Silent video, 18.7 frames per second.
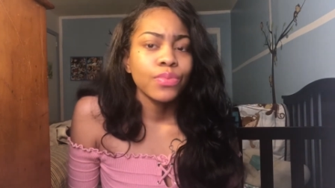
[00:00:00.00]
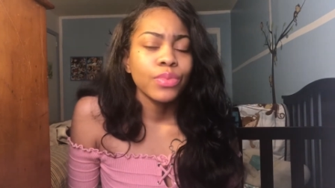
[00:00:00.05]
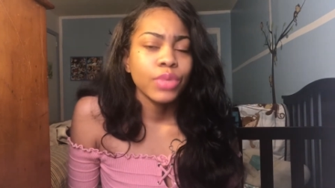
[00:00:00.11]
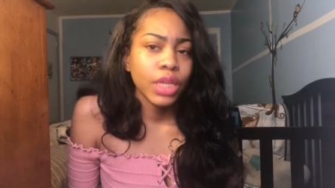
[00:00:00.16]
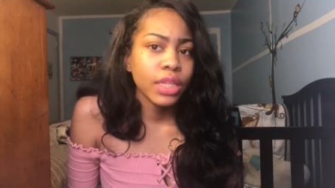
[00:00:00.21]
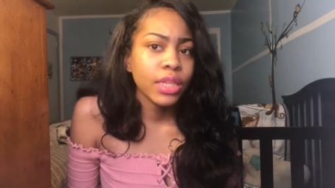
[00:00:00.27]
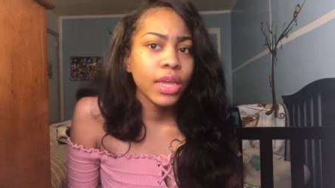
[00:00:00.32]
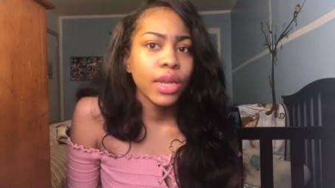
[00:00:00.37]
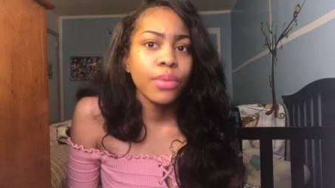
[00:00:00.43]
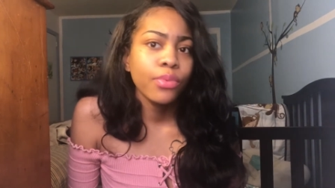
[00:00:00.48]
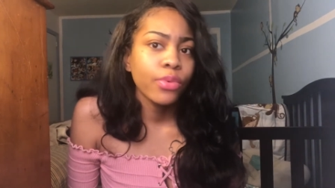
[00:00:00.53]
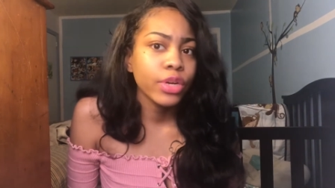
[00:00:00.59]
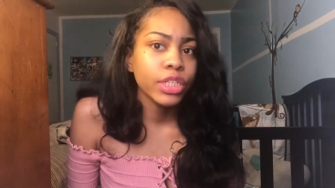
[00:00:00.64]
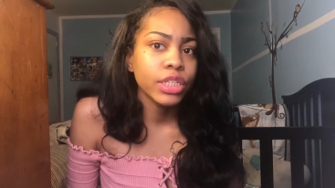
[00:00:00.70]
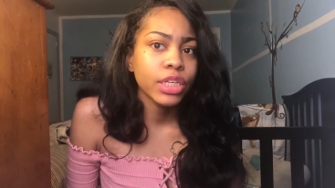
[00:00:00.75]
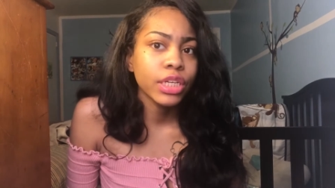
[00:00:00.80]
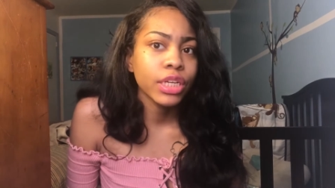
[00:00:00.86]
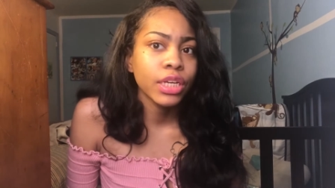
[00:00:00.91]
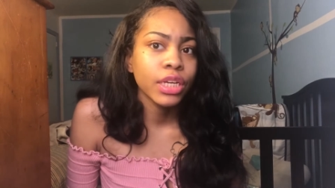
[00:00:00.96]
Get that
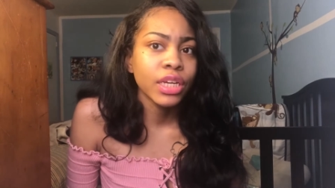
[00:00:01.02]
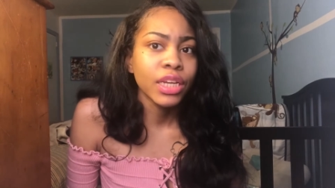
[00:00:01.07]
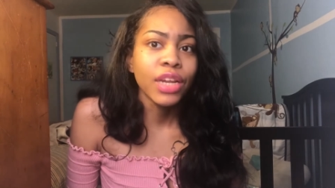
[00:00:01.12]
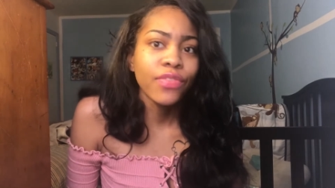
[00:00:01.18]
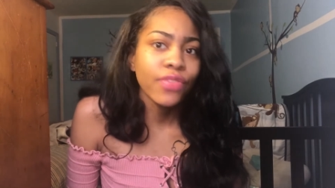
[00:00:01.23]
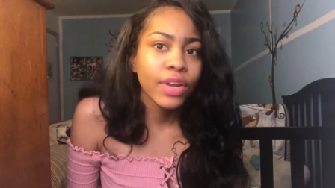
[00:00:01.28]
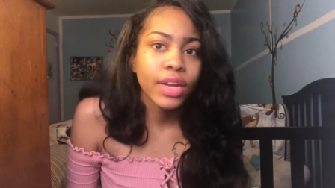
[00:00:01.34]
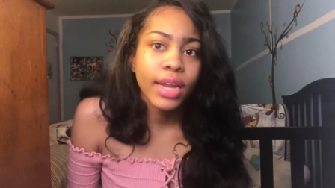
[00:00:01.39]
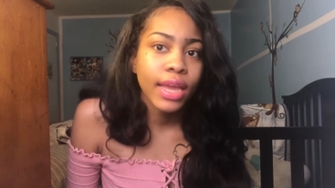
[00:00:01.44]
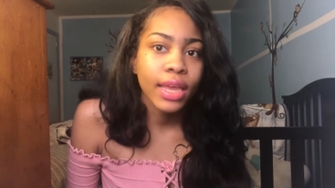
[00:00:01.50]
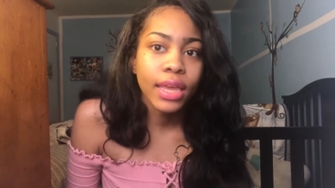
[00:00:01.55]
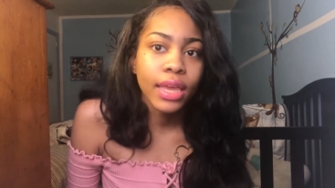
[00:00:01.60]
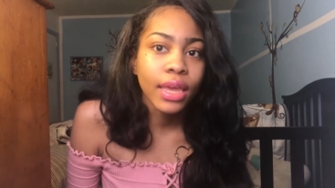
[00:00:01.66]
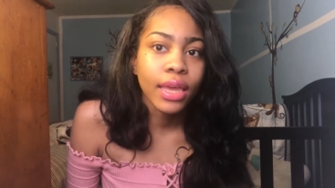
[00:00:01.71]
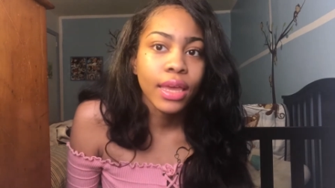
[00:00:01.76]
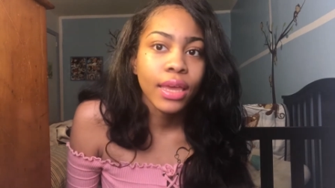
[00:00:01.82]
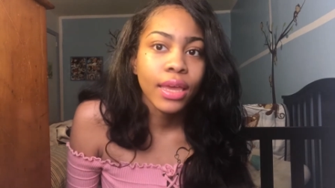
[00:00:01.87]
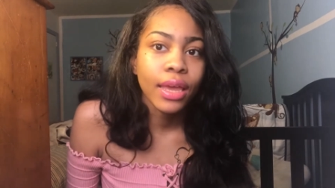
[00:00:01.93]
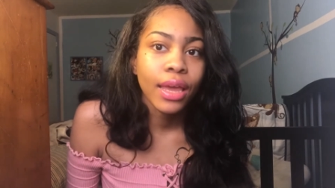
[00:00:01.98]
abortion. Get rid of that
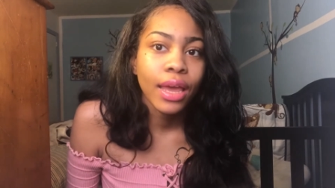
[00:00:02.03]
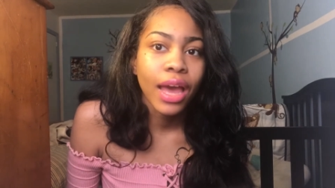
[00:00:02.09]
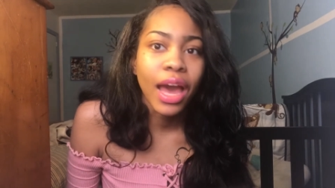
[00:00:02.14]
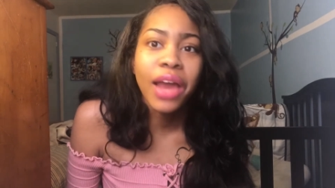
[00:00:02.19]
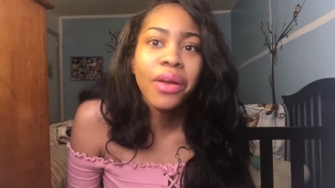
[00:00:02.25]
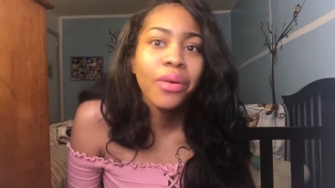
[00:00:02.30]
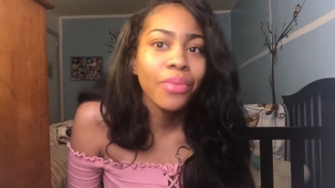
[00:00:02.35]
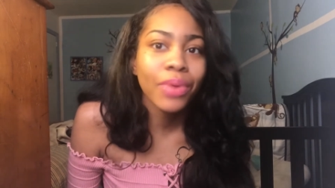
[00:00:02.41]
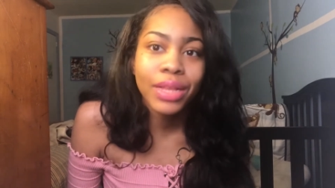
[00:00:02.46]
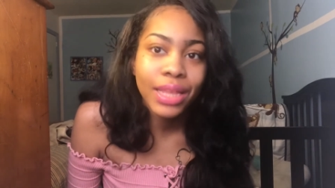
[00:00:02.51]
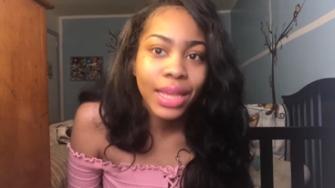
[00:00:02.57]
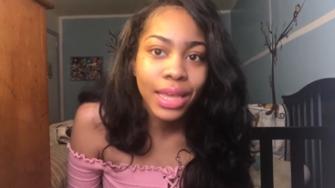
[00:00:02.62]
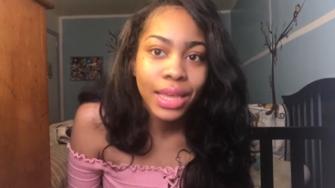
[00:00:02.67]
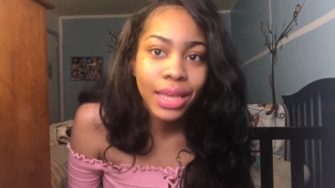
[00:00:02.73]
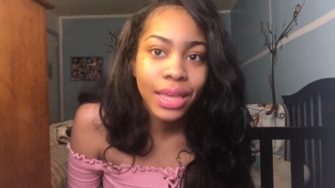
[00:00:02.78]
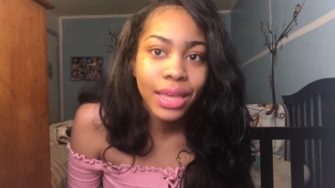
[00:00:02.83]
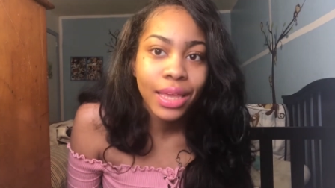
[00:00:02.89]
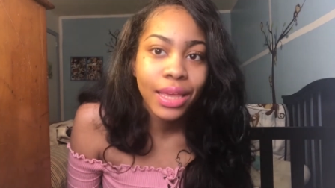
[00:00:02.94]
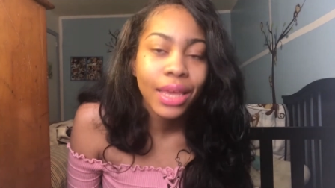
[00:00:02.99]
kid. I don't want that
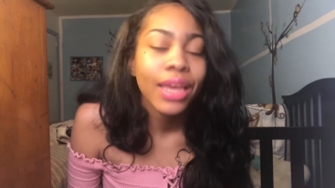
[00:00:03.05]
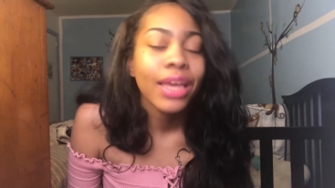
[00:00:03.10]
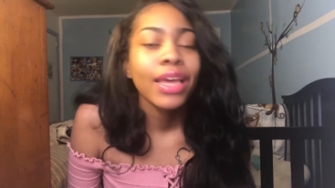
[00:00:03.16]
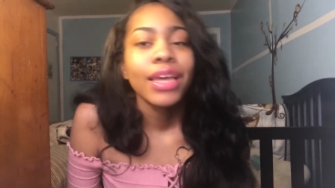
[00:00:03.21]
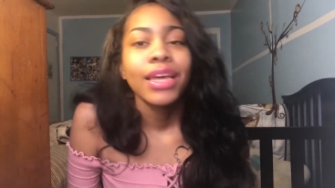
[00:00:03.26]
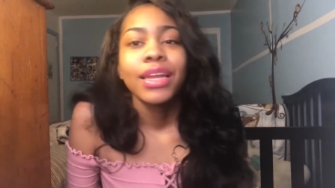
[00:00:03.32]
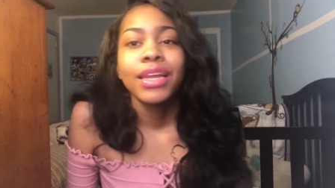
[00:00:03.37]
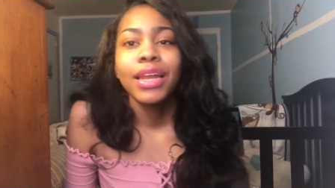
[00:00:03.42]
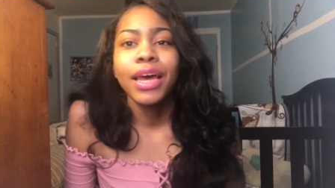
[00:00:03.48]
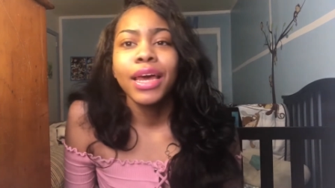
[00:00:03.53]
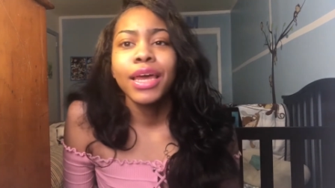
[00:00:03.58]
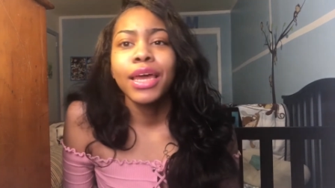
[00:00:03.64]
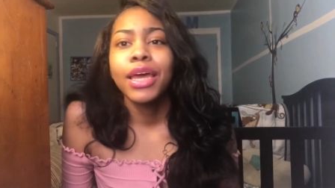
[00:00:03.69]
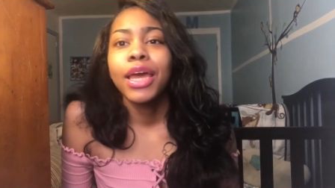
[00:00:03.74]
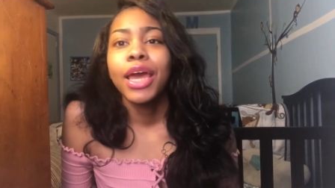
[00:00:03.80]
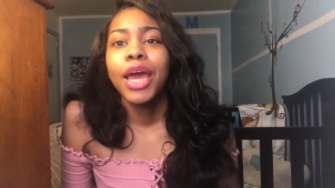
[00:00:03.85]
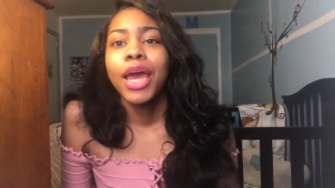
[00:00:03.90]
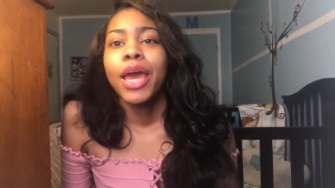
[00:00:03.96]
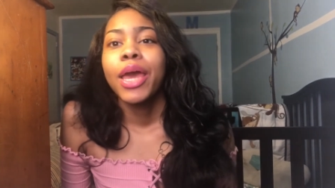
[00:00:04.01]
kid. Like,